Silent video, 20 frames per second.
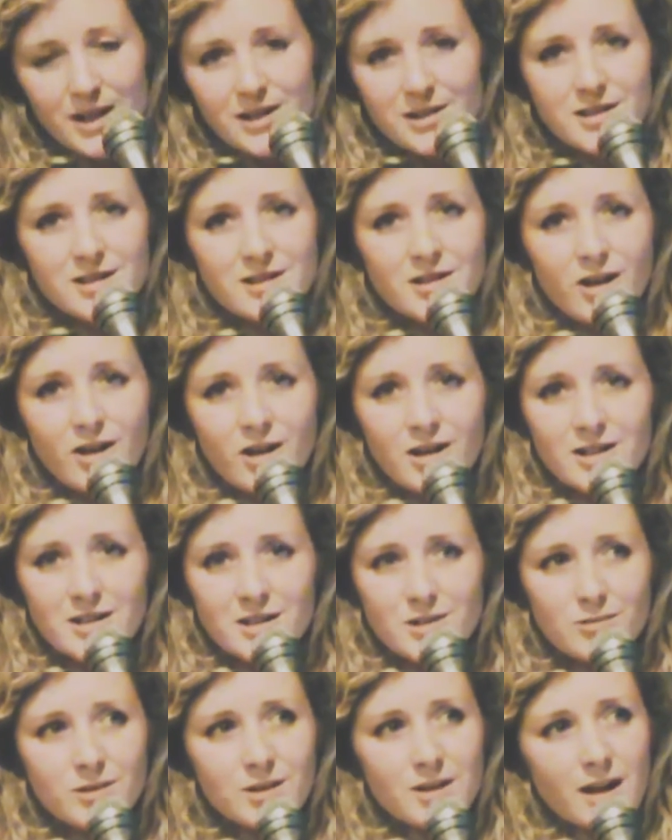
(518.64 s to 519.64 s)
Build
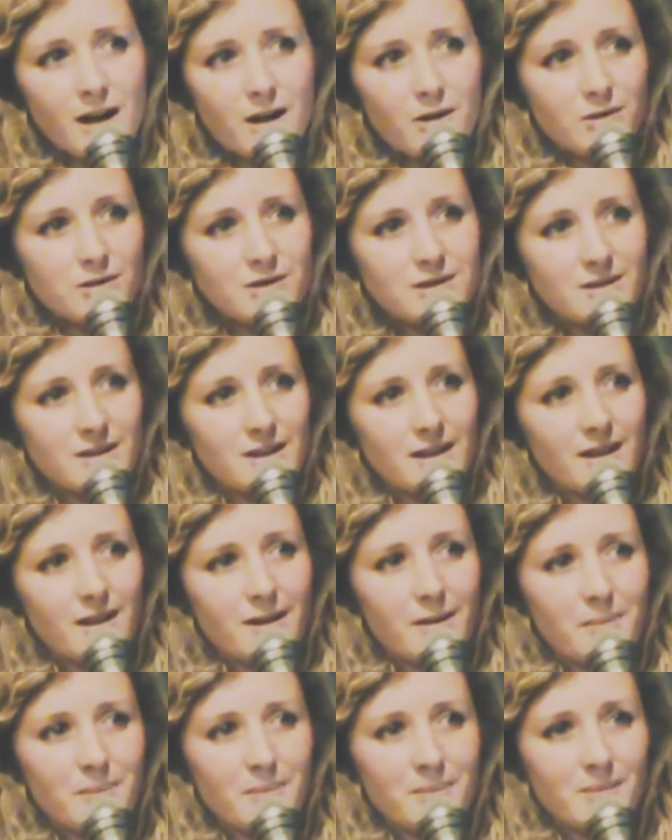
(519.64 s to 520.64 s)
stories without
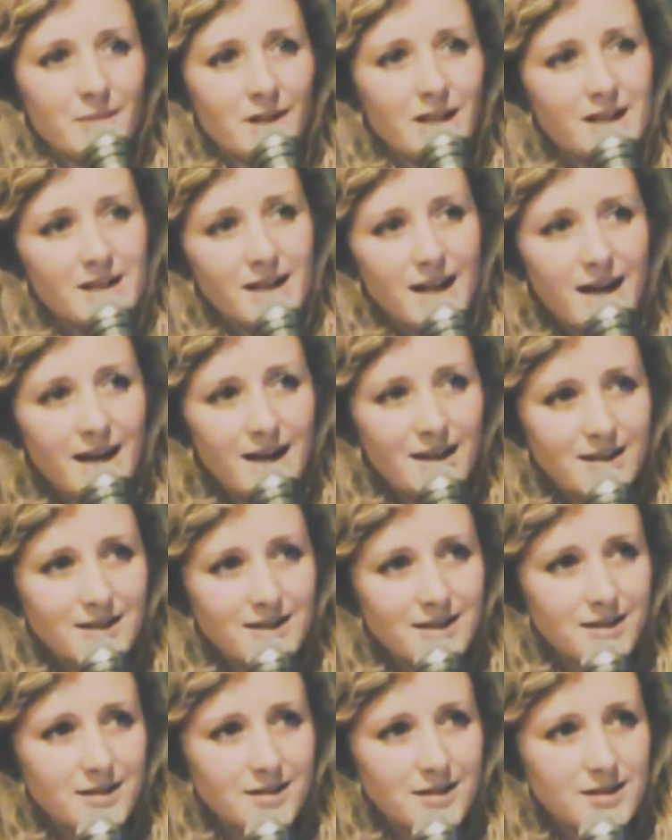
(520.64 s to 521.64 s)

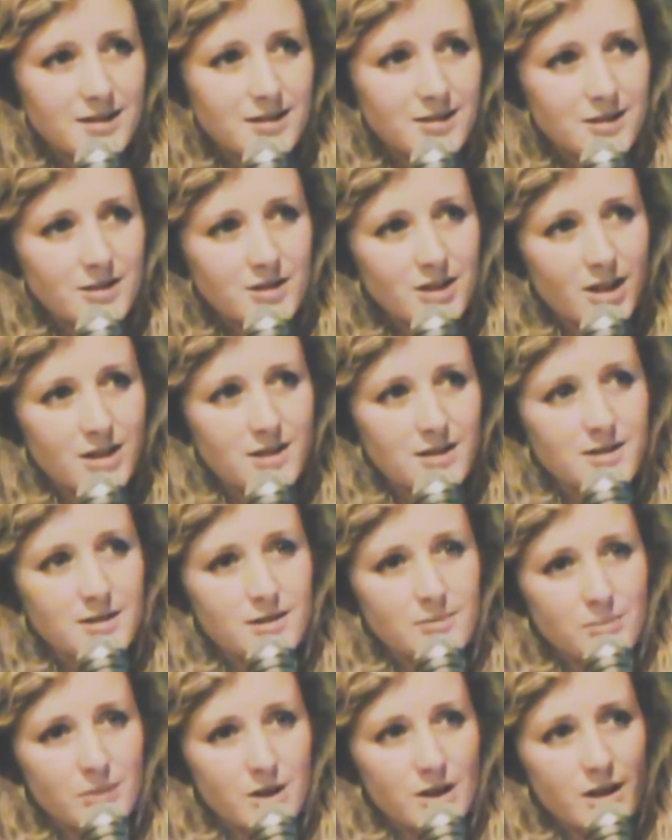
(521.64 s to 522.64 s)
create it.
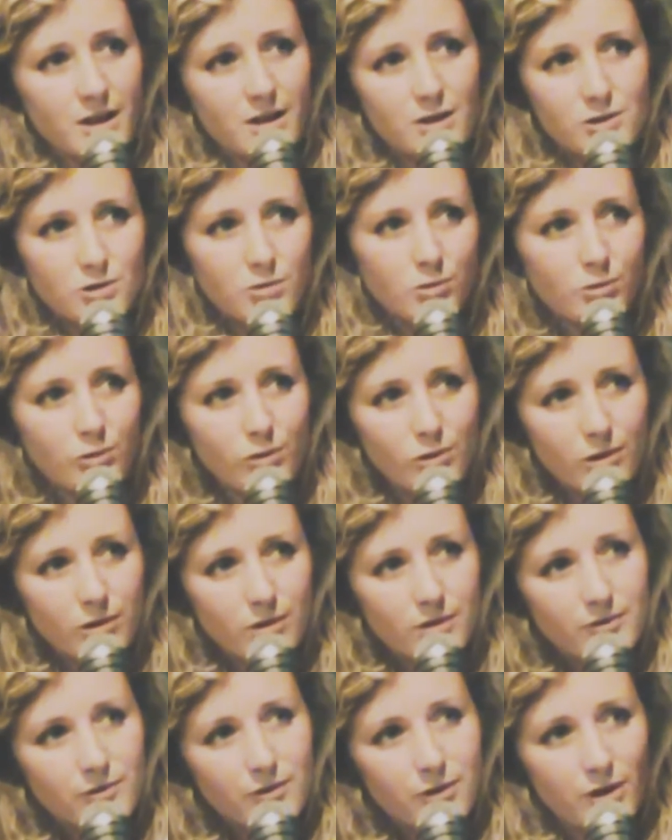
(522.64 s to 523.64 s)
Just be a
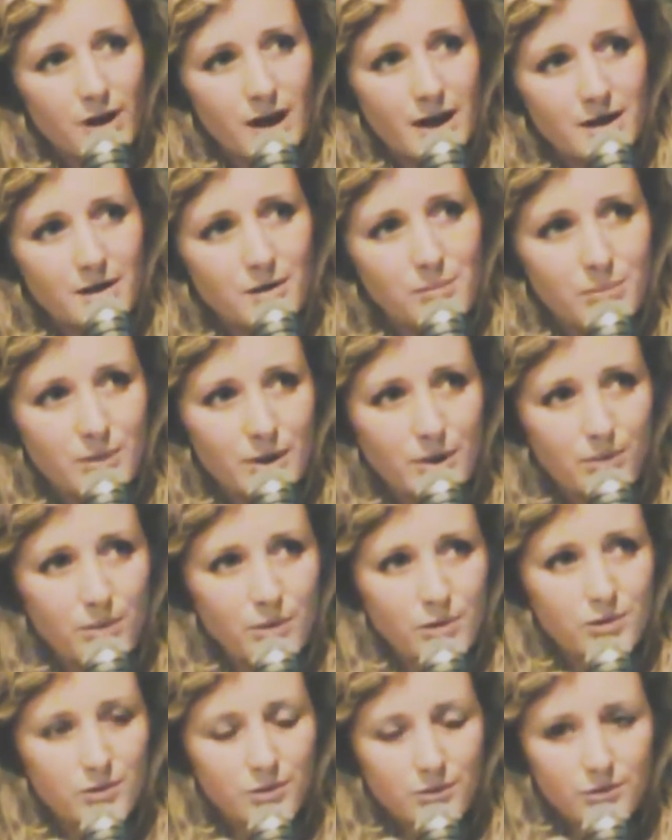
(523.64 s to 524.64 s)
tool for other
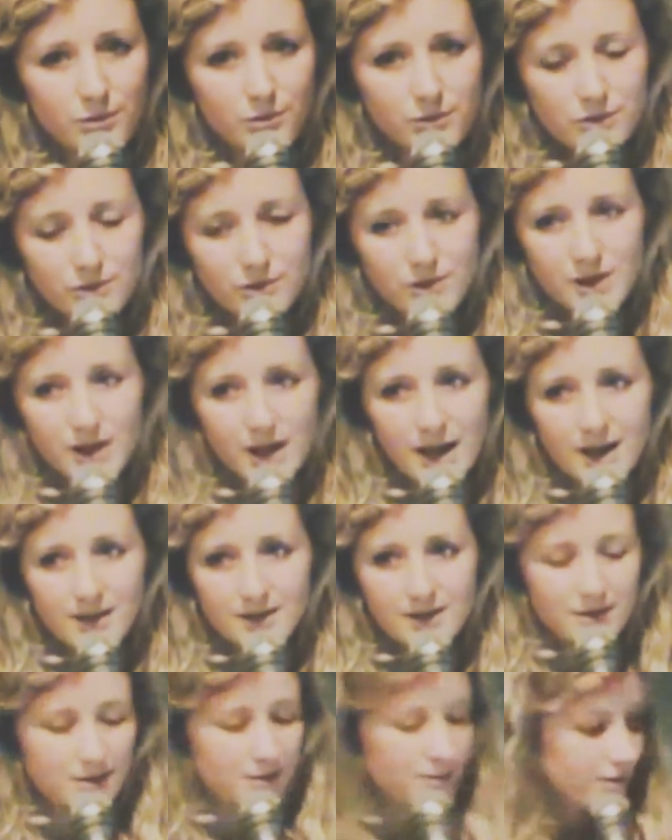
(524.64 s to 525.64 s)
people to
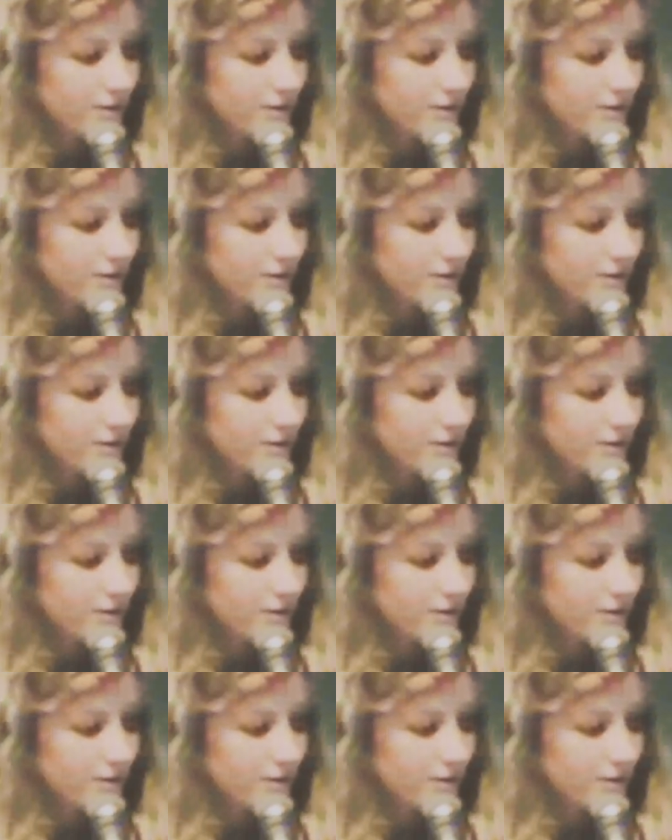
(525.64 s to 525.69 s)
create the